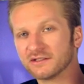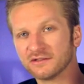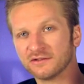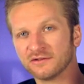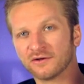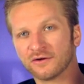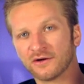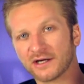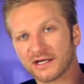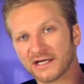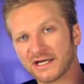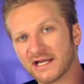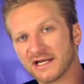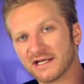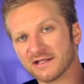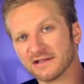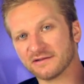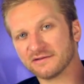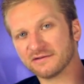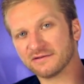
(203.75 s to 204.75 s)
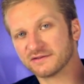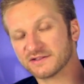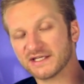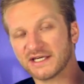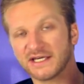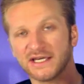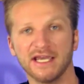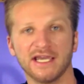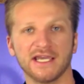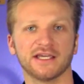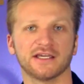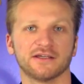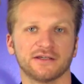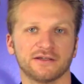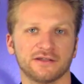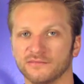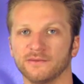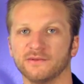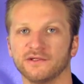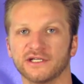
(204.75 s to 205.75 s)
you know, I gotta say, hey,
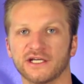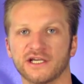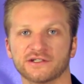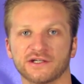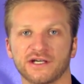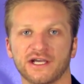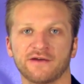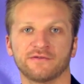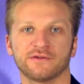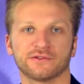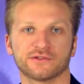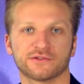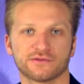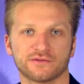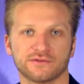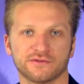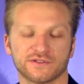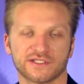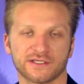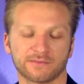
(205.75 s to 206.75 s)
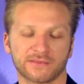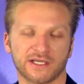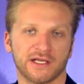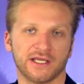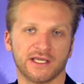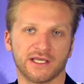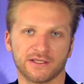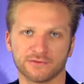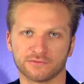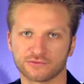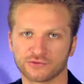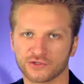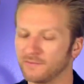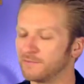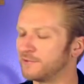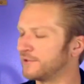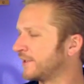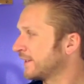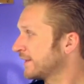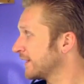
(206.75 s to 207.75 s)
maybe you guys are having some kind of
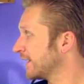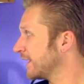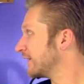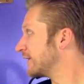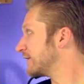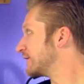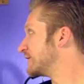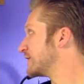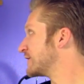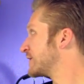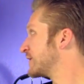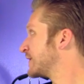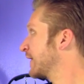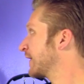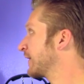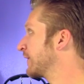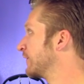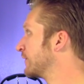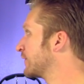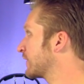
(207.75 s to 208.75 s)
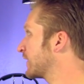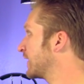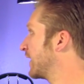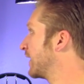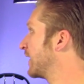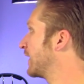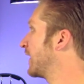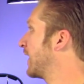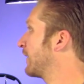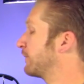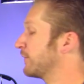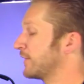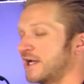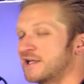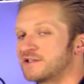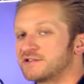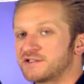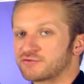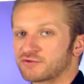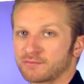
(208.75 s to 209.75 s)
trouble like that. Let's take a look. Yeah, Apple
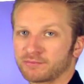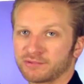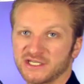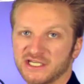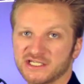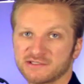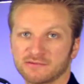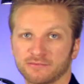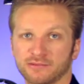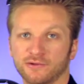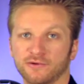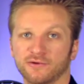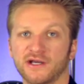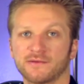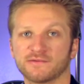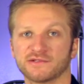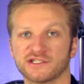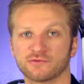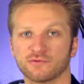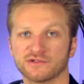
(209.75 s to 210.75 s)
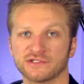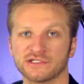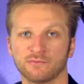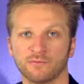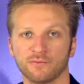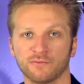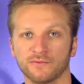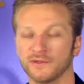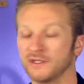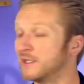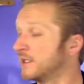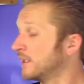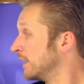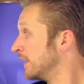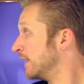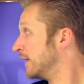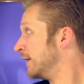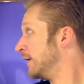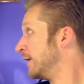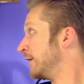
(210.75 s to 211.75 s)
has these replacement programs. This wasn't,
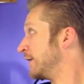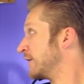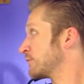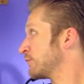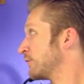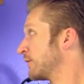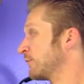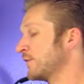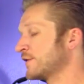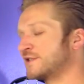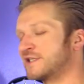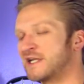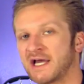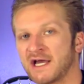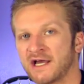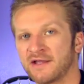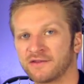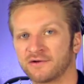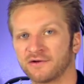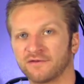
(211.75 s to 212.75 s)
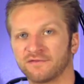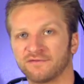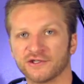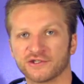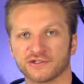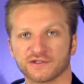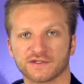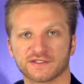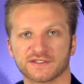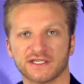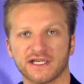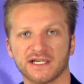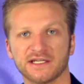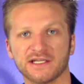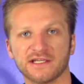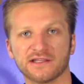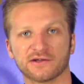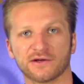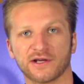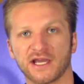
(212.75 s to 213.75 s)
this one wasn't on their official site
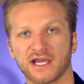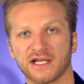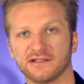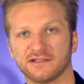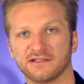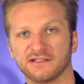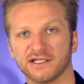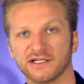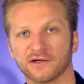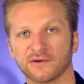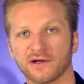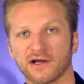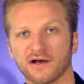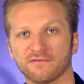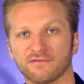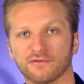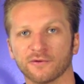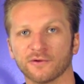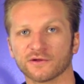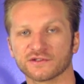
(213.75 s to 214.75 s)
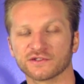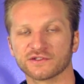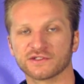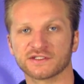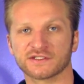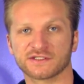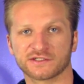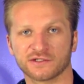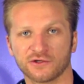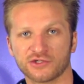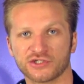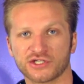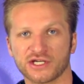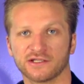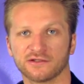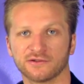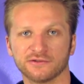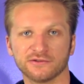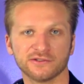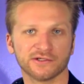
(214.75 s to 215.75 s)
either. I had to dig around for it. So just search
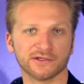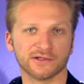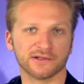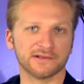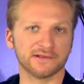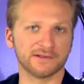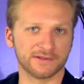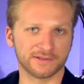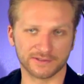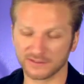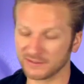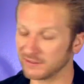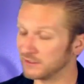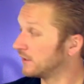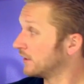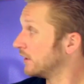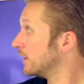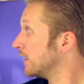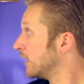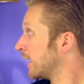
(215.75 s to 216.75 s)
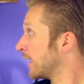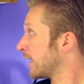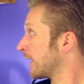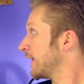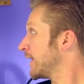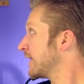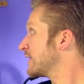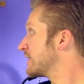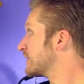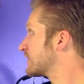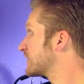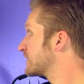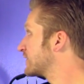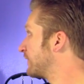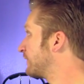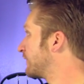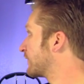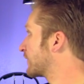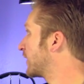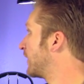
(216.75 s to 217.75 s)
on Google and a lot of this
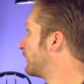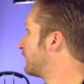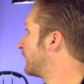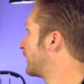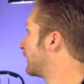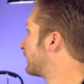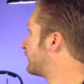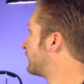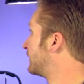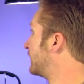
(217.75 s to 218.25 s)
stuff will come up.